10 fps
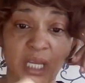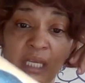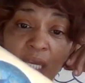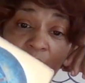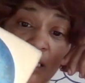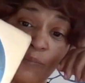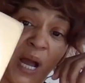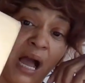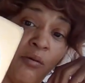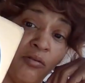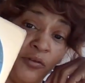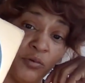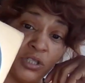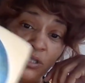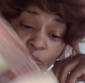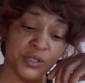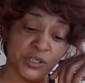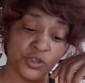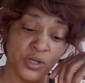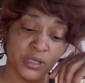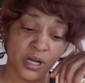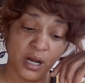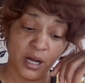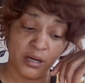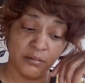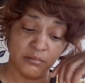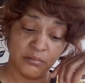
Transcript: And, and it's powerful to, with the strength card.